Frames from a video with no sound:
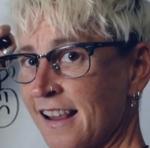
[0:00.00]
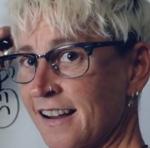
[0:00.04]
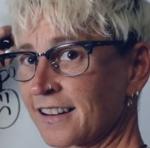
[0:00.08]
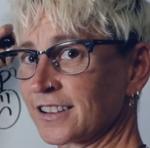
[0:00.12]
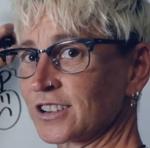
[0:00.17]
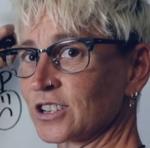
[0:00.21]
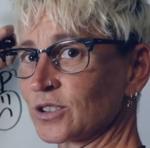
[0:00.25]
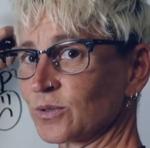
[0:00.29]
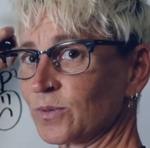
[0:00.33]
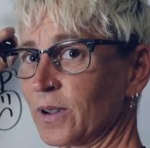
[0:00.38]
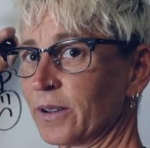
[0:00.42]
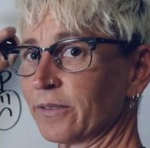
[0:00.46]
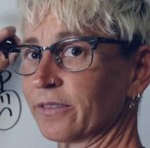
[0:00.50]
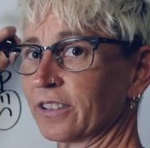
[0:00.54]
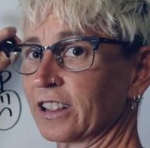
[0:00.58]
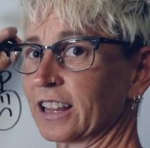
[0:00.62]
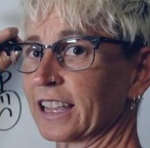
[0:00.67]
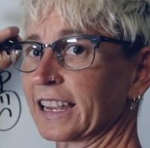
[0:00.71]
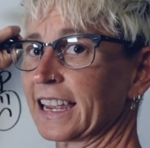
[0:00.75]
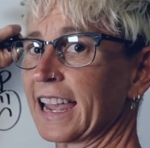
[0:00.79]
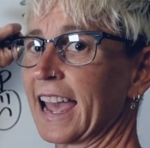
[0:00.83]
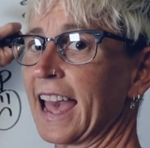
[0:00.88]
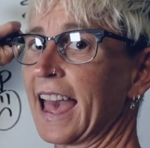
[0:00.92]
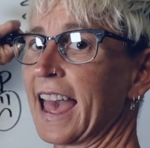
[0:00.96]
swivel
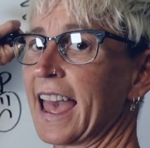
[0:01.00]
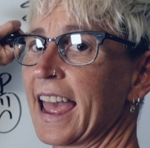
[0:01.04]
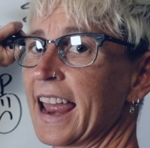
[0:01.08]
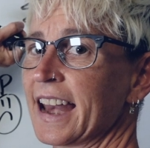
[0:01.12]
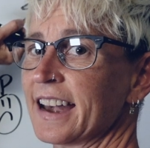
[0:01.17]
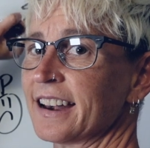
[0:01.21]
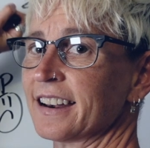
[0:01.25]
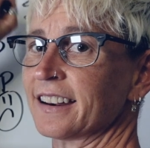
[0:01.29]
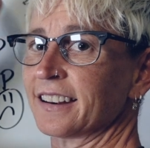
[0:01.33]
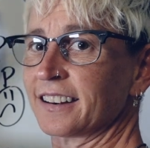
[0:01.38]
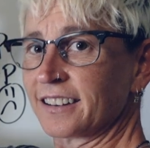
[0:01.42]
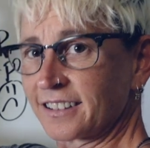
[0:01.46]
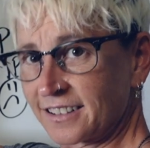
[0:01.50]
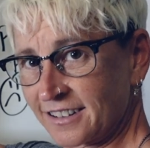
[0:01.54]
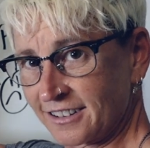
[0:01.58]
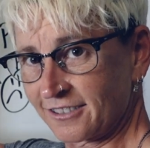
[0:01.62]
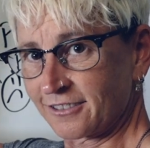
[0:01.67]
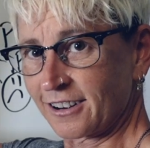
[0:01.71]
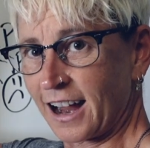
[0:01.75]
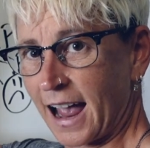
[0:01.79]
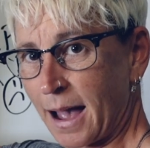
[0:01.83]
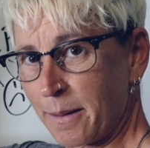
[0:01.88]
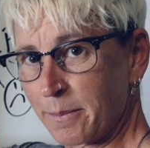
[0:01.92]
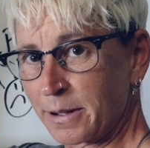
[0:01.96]
again,
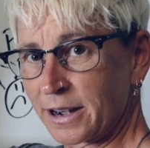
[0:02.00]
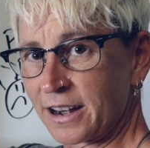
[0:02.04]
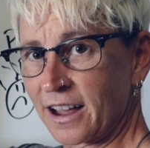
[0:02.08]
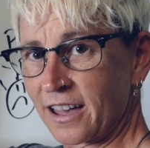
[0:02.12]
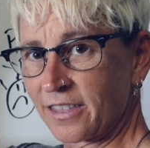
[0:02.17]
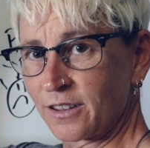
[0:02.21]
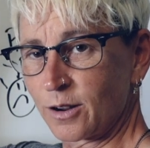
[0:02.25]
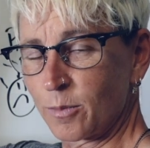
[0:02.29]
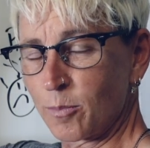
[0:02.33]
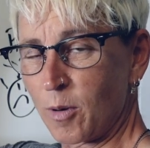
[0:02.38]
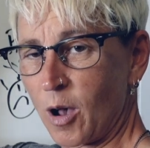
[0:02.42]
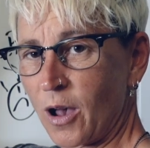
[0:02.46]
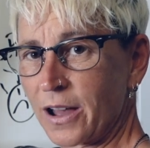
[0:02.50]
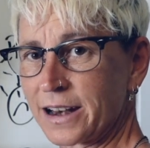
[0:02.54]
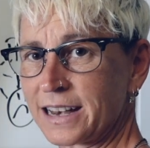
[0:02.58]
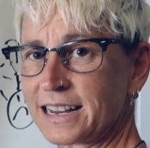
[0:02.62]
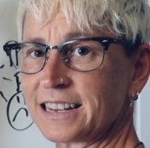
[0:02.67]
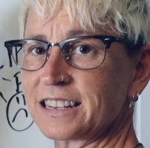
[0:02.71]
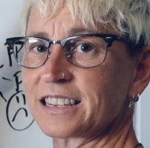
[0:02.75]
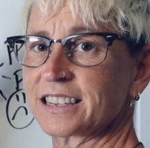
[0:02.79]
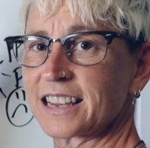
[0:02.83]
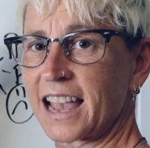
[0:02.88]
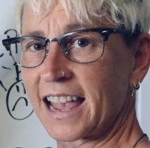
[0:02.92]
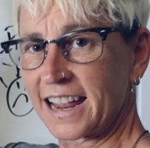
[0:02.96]
grab another
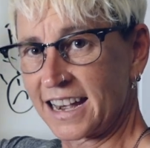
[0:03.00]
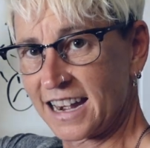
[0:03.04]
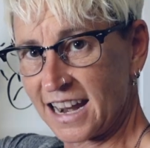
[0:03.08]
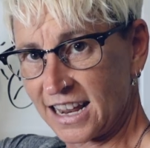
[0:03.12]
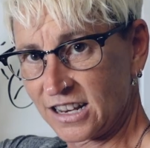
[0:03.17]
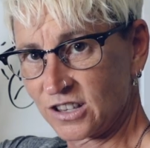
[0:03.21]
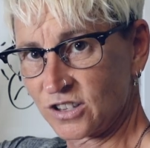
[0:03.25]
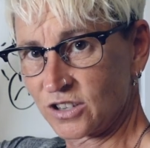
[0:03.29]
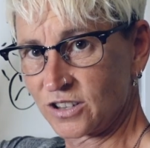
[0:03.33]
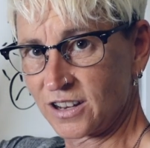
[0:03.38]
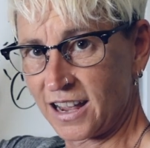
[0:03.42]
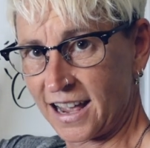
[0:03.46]
bonding site and,